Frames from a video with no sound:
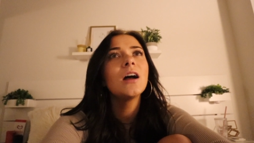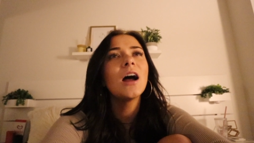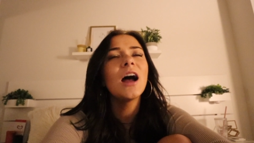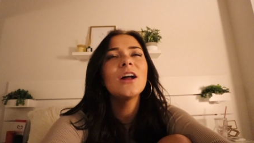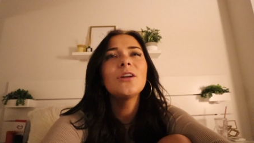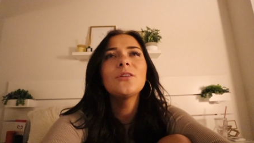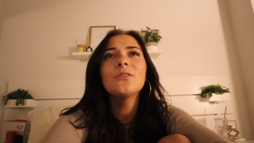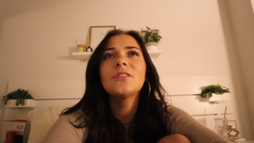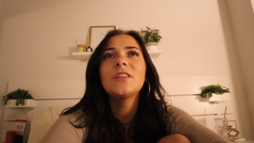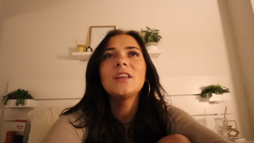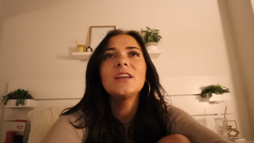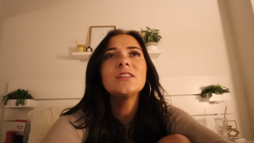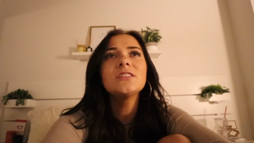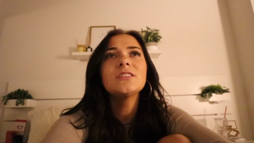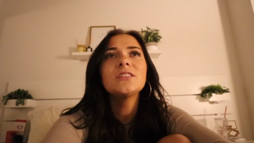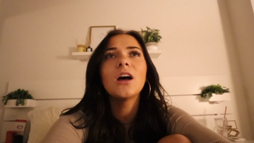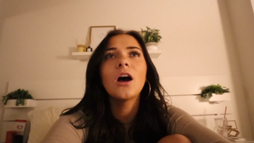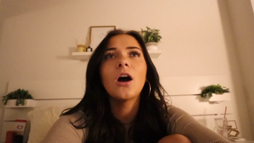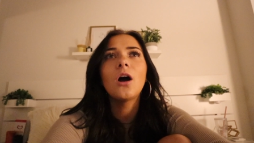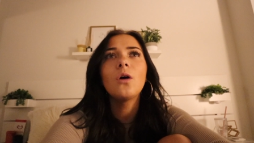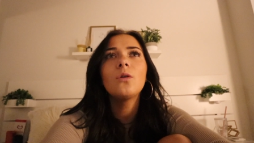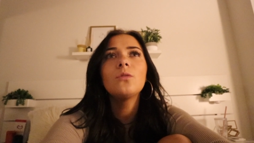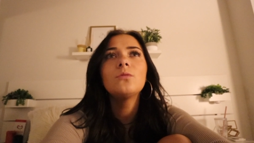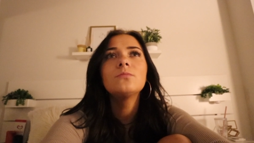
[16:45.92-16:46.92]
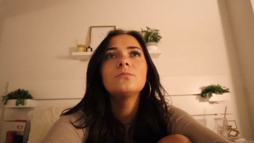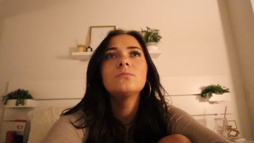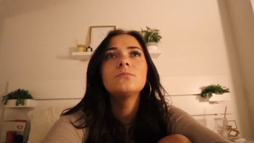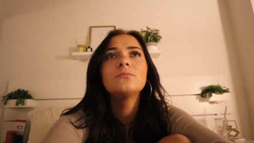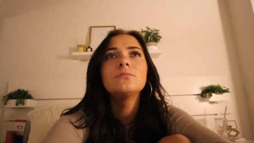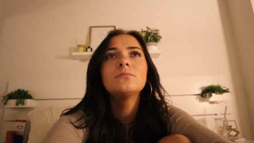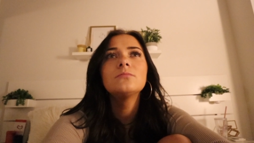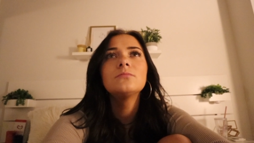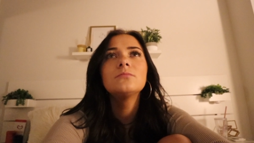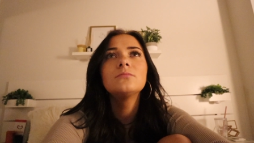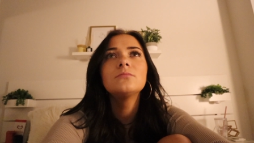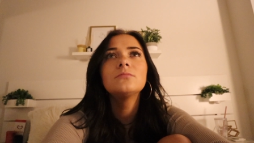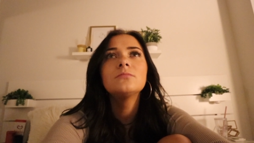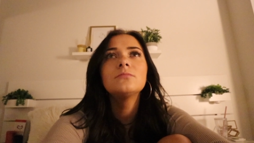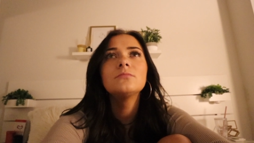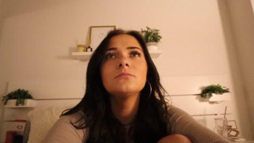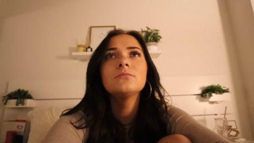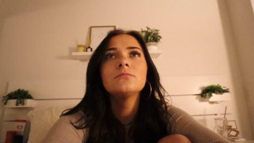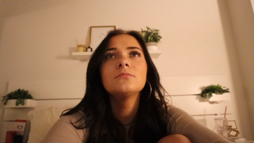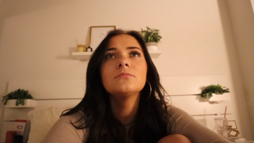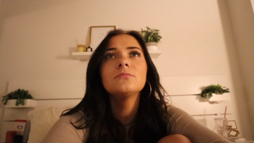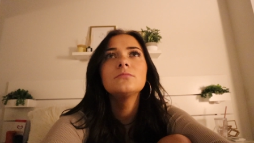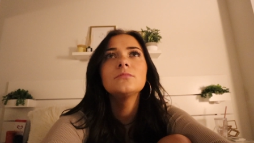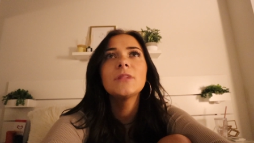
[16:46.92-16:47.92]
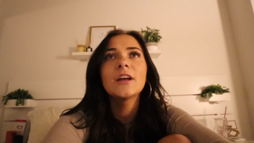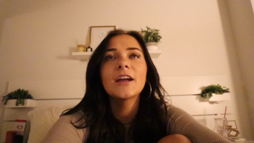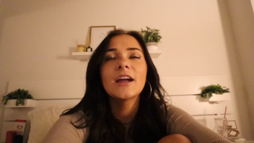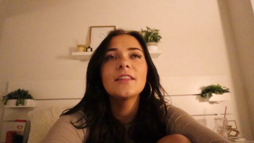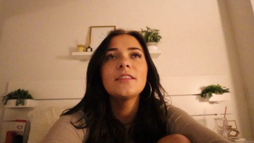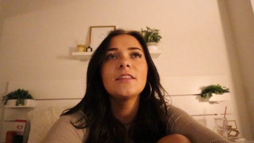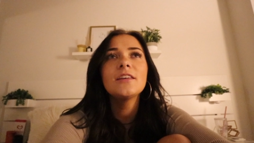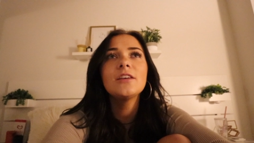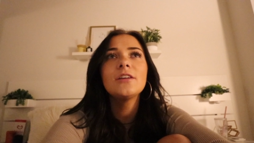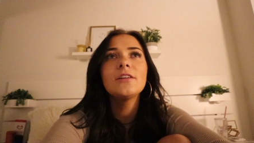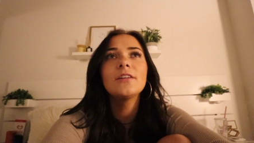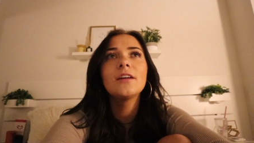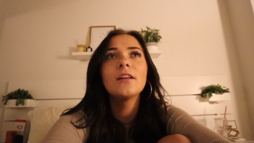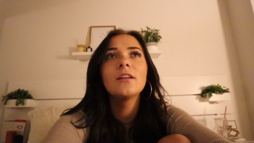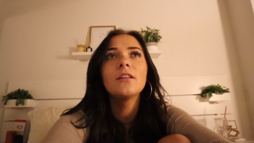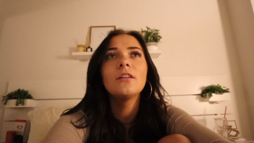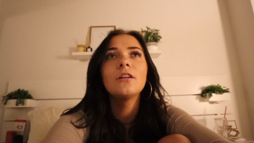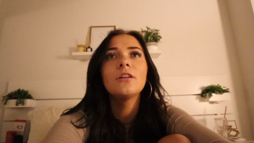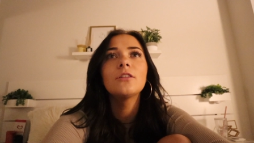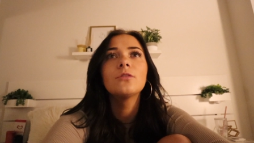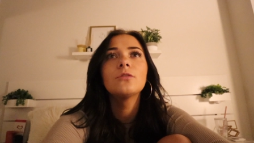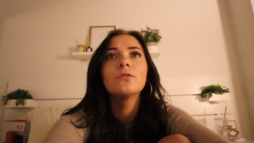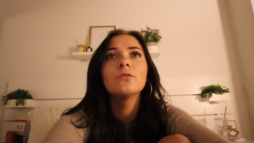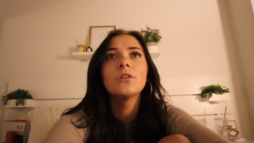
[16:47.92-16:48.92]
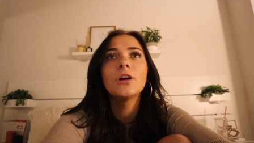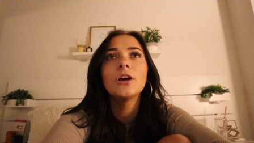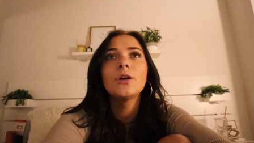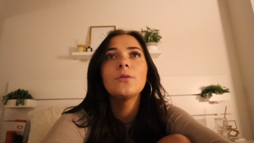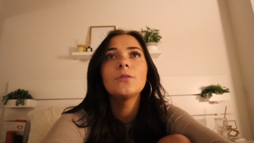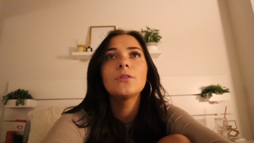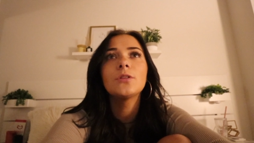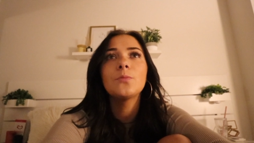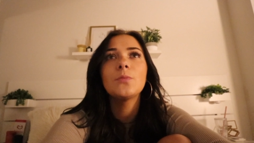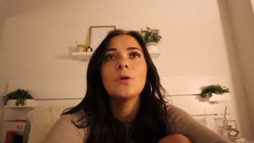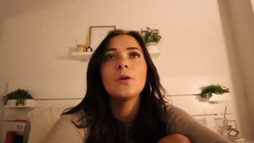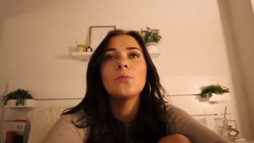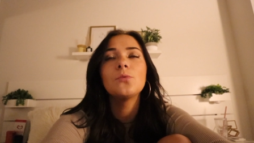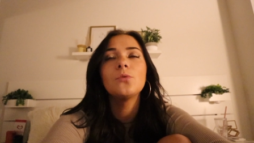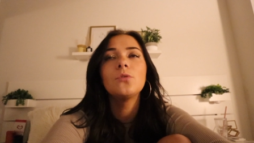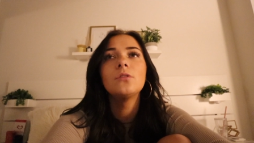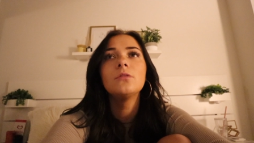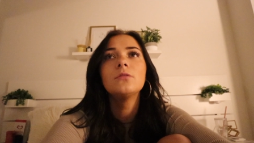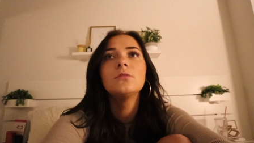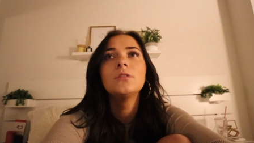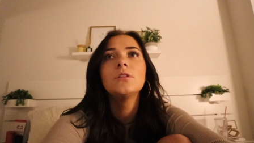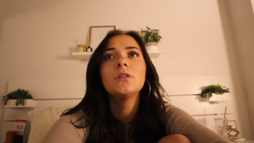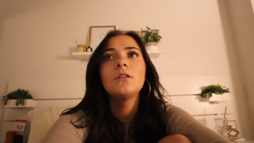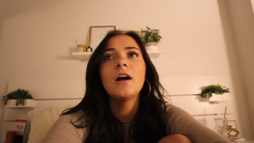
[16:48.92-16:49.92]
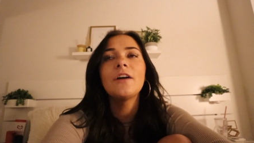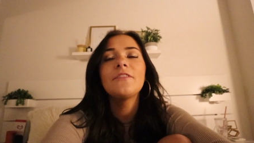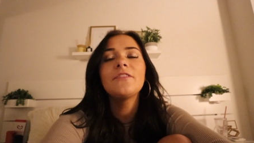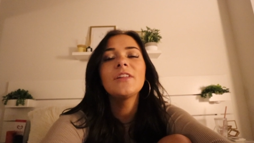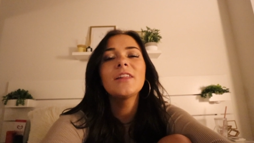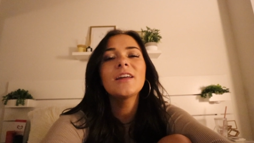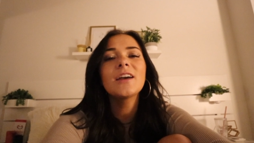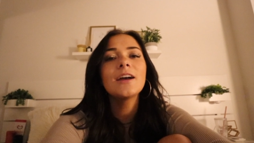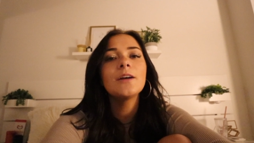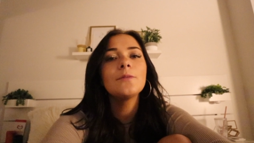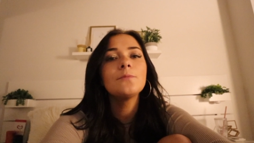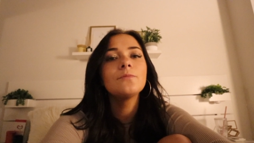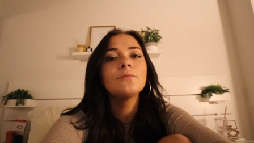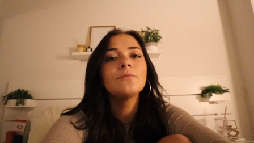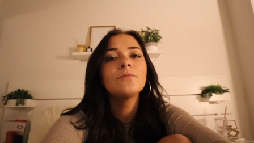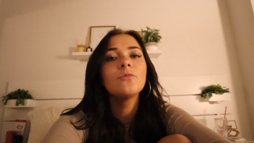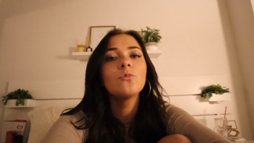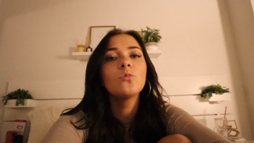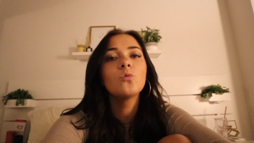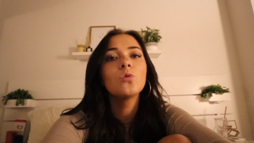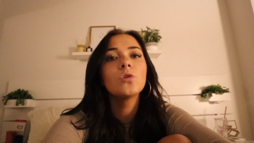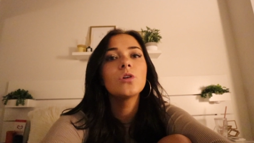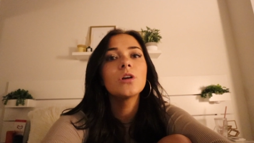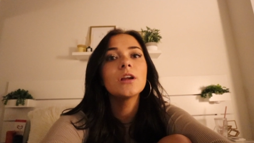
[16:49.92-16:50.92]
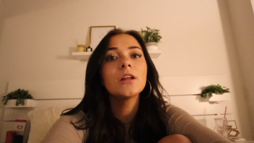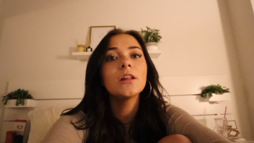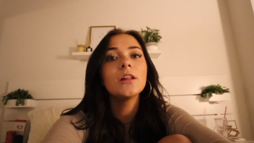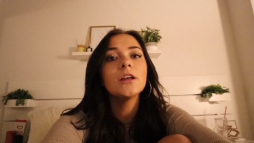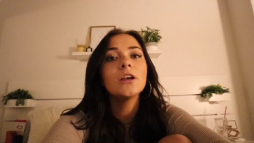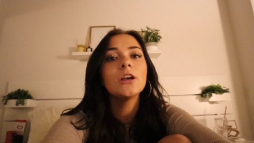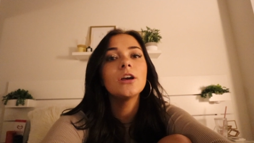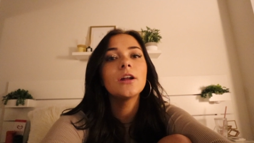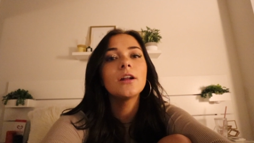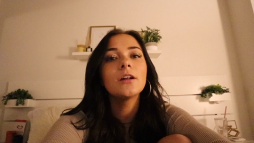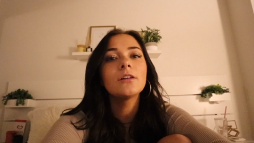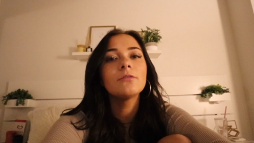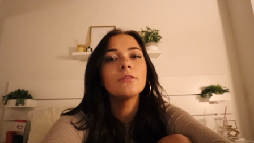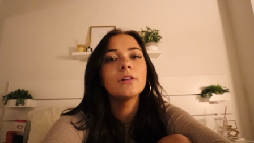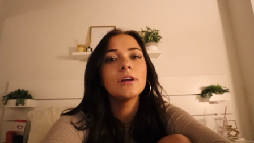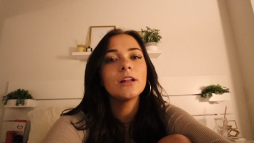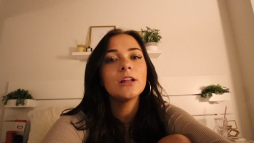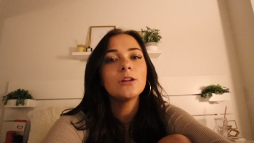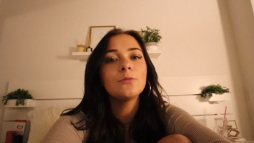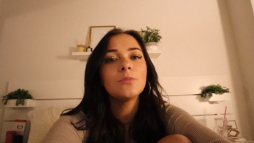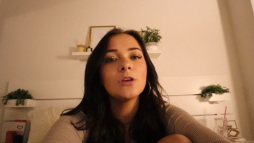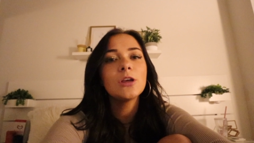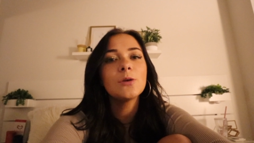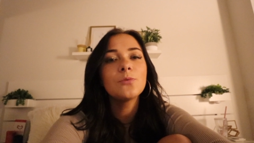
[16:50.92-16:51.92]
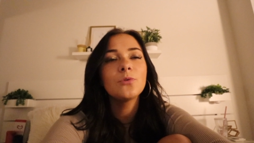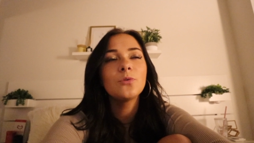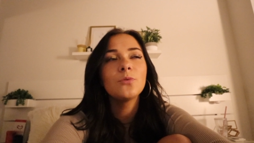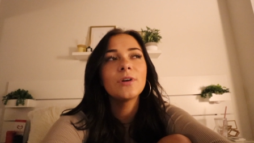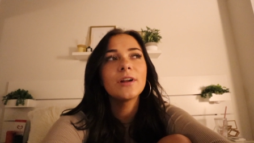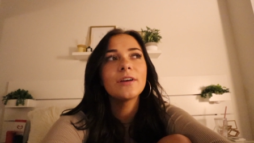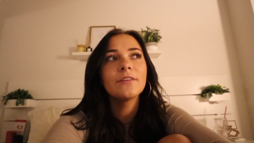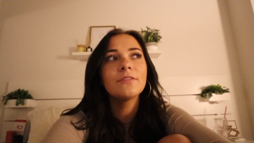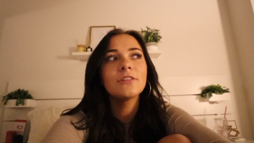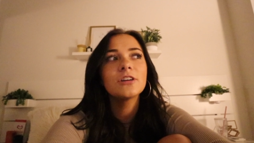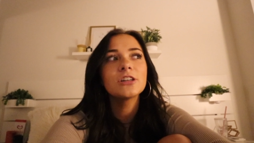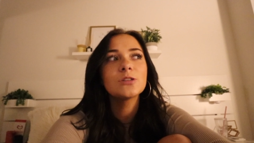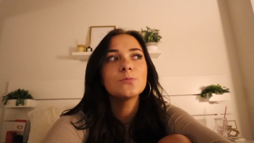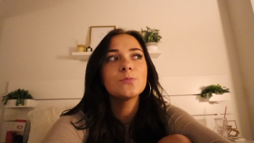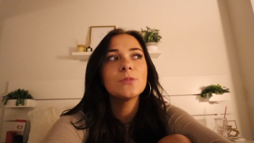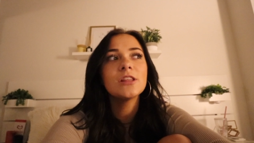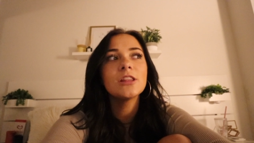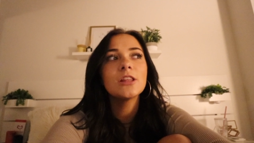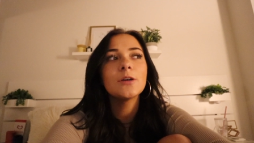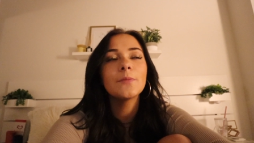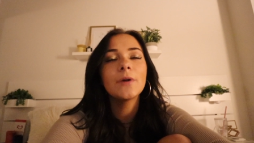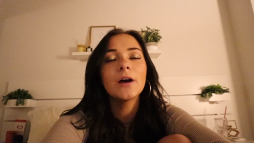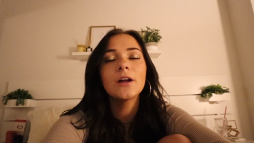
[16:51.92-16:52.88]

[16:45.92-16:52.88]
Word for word: I don't think so. Like, I think you get along great with the people. I feel like I'm really good at reading people when I first meet them.